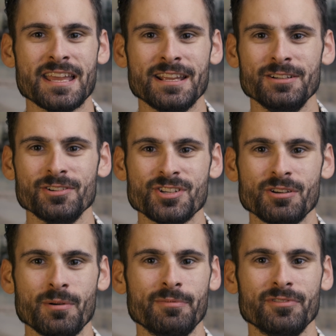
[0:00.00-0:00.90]
anger
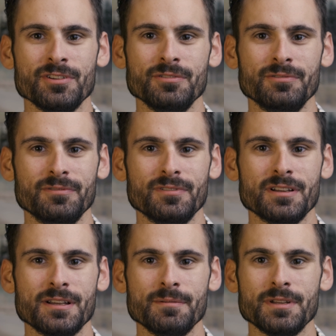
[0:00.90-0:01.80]
show up for you
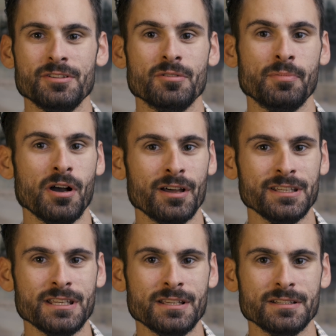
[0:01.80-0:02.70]
in your
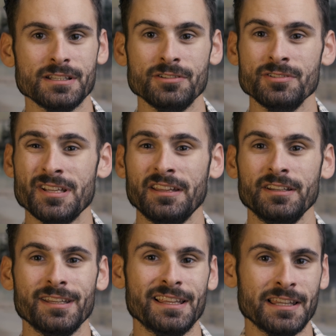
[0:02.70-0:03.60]
body, in your
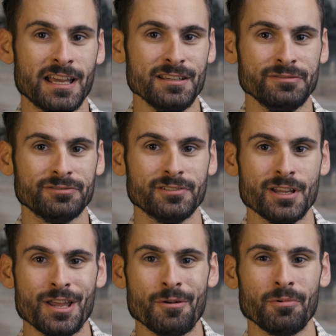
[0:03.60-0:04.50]
day-to-day life?
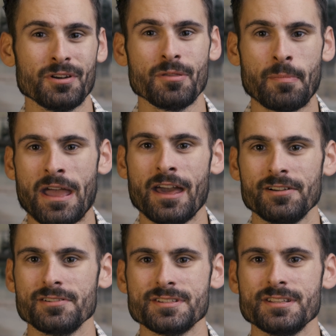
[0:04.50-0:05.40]
What are the
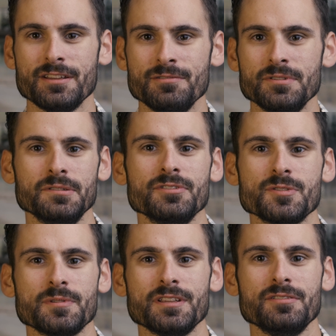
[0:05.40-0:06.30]
patterns that you
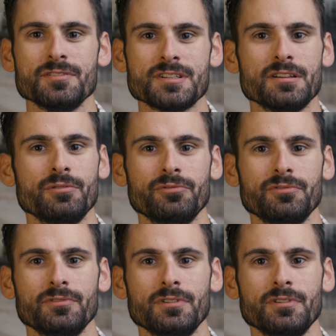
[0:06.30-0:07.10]
notice within yourself?